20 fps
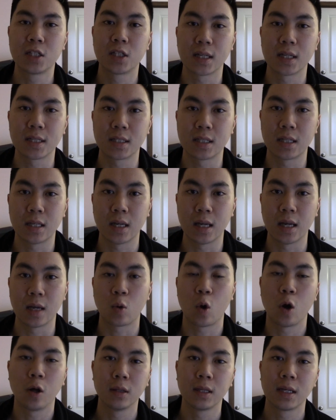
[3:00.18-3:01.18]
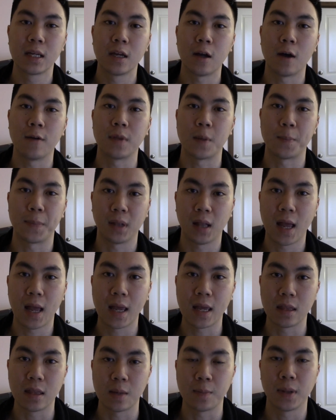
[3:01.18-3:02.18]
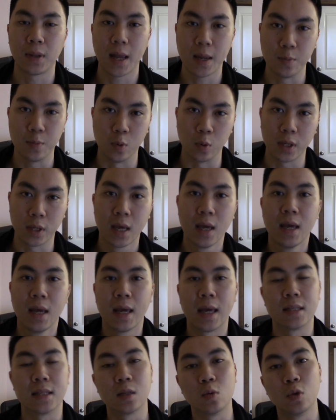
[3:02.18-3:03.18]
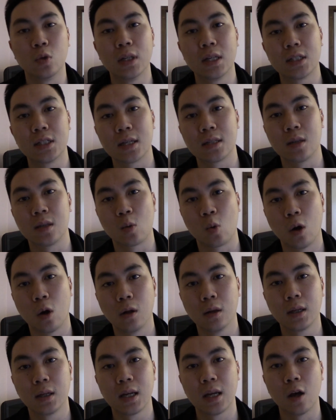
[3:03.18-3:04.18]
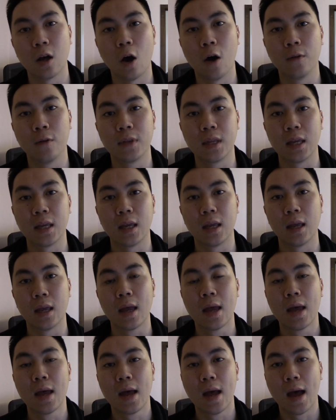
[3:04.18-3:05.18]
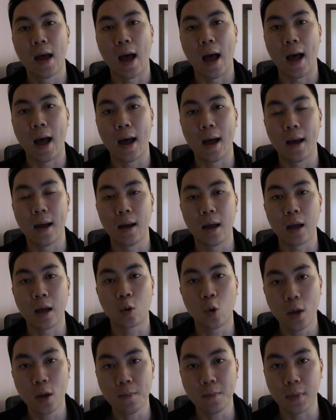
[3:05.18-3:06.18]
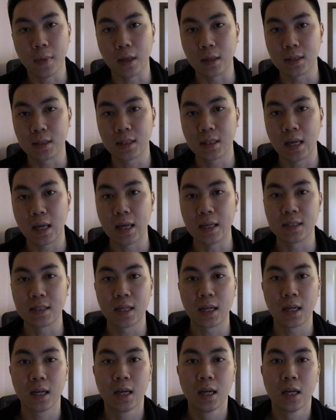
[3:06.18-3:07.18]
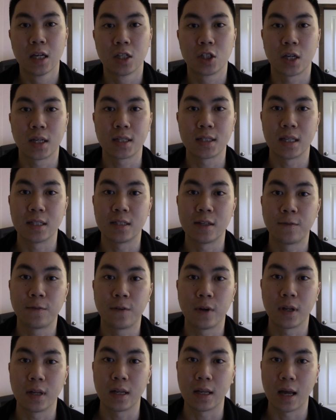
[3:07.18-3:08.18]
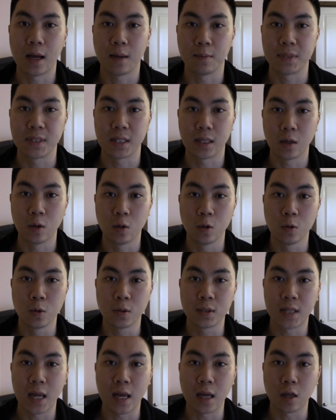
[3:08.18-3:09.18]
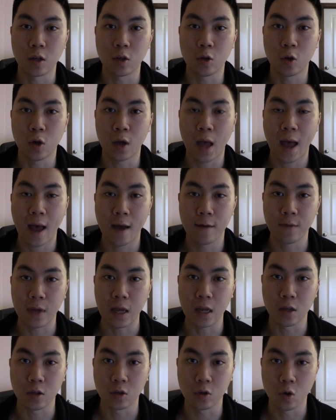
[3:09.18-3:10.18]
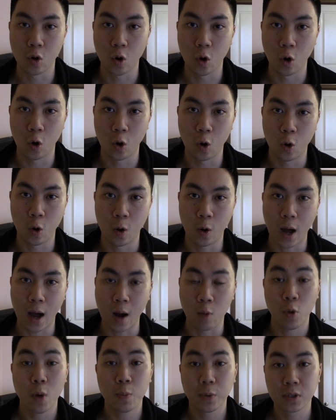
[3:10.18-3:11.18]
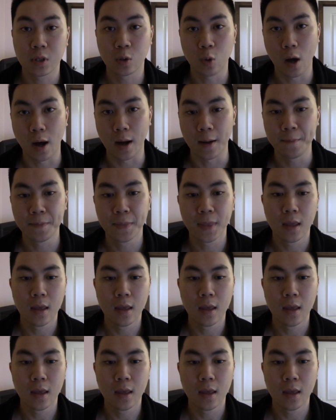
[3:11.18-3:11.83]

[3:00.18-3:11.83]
just the quality of the play in the playbook? Is it really just the quality of the equipment? Is it just the different skills that you have in your repertoire?